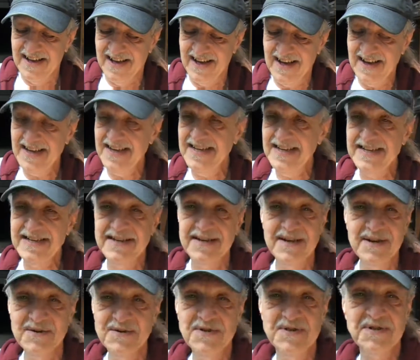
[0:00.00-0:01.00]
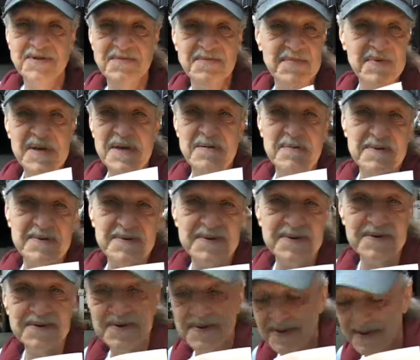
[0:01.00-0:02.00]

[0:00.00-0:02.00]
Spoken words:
I know some people